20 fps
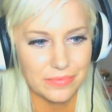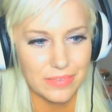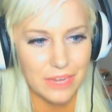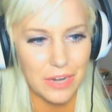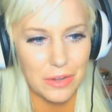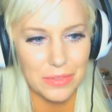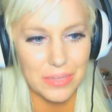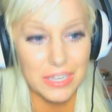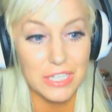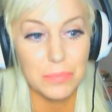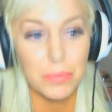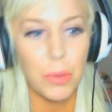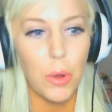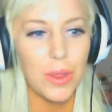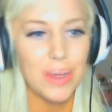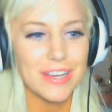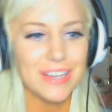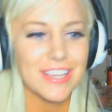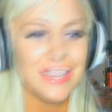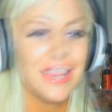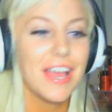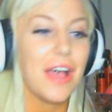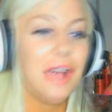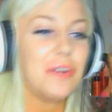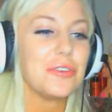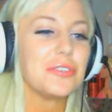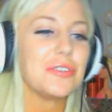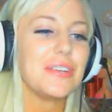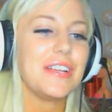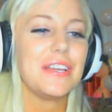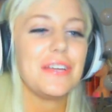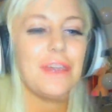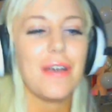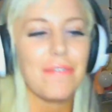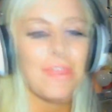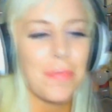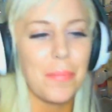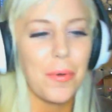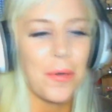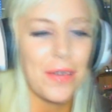I don't think it's point! I was reading you
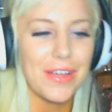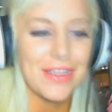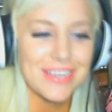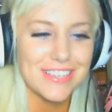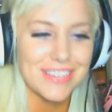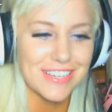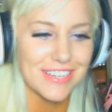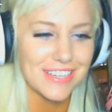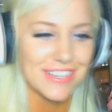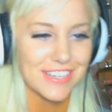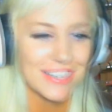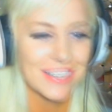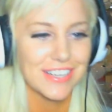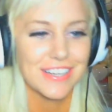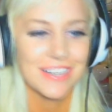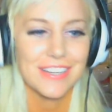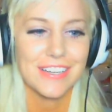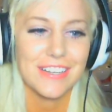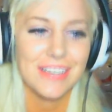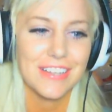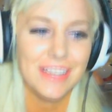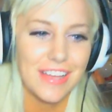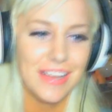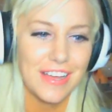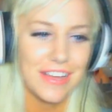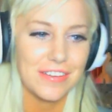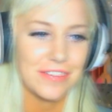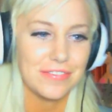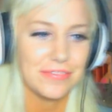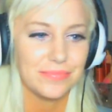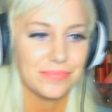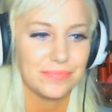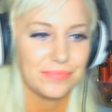have a point! Yeah.